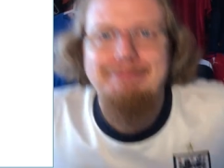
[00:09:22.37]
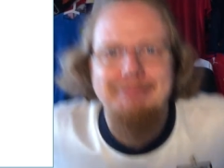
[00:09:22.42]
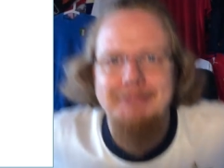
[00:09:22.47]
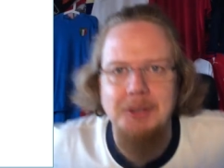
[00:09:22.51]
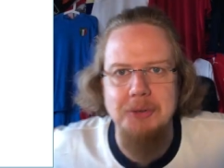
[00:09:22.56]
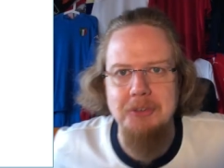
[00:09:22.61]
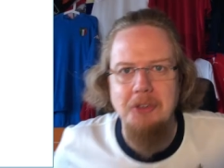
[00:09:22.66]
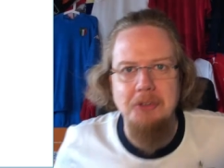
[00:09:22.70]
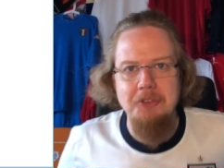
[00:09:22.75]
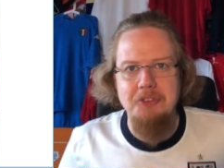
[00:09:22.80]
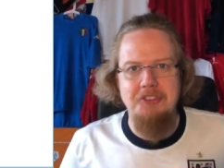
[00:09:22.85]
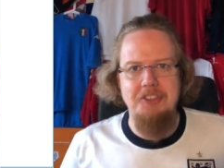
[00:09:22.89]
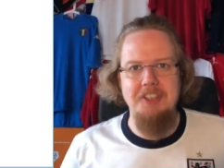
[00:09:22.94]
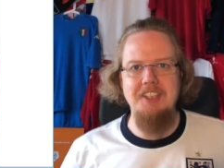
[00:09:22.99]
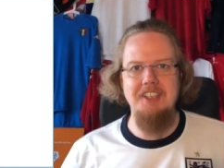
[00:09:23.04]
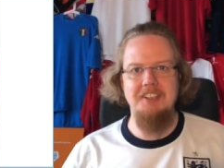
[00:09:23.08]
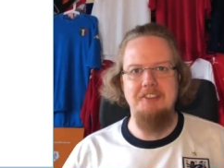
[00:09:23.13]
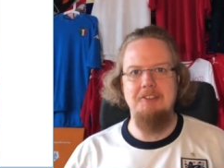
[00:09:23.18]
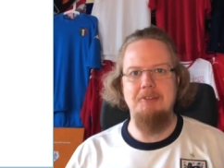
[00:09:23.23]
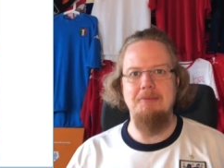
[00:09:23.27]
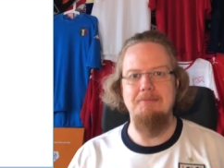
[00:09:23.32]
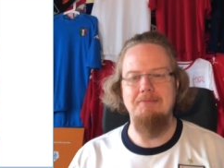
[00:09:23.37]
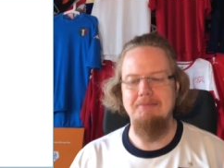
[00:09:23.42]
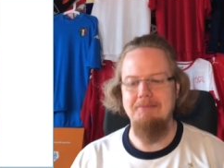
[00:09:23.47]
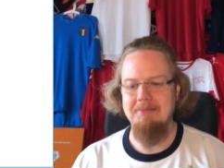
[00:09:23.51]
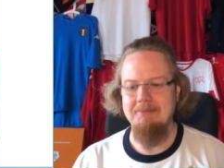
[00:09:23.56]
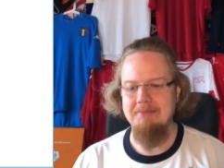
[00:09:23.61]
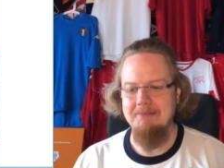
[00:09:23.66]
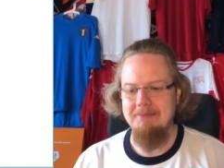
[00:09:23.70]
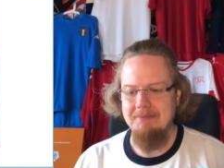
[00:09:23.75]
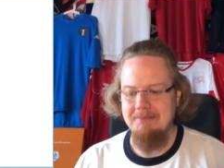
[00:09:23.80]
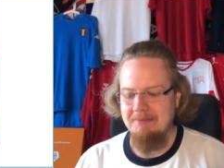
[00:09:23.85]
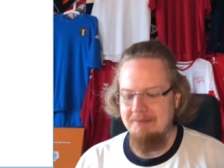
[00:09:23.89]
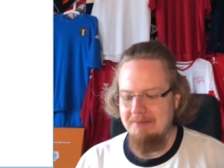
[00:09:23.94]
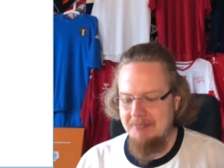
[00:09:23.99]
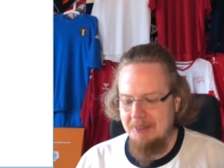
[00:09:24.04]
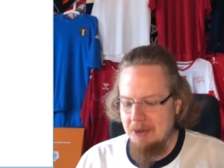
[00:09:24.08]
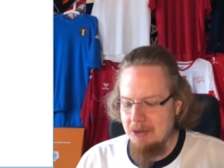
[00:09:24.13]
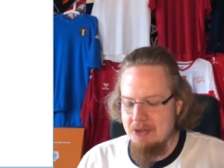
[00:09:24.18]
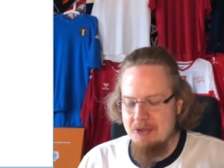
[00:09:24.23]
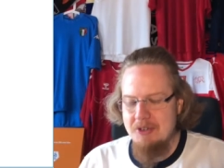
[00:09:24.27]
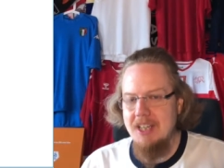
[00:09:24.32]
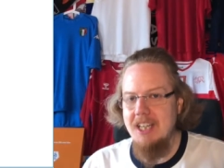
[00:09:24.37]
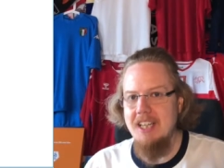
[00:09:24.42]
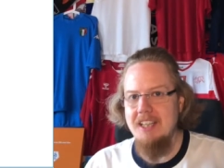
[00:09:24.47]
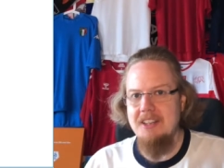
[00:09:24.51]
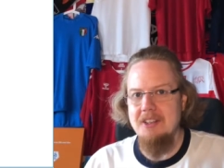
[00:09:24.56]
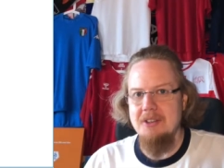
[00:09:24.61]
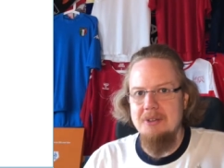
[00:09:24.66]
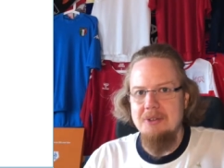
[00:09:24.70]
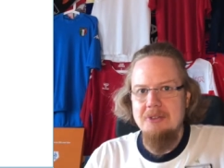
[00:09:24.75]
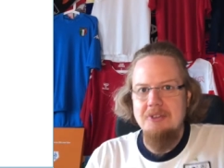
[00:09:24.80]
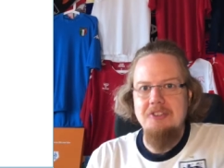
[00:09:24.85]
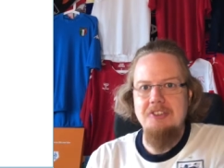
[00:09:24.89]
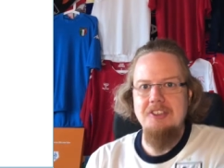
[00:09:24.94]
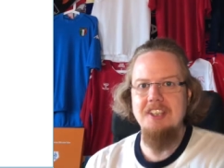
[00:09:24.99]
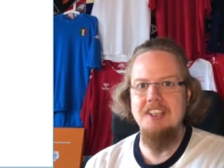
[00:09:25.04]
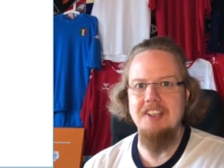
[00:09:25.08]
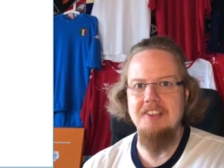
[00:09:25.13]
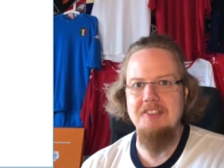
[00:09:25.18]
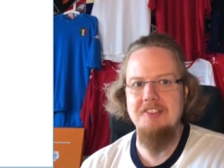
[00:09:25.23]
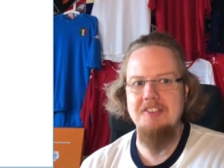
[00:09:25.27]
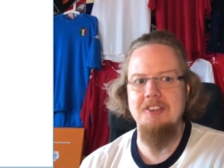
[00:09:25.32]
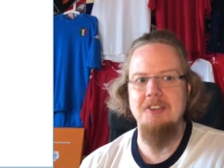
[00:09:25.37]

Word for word: you don't see that you really don't see that.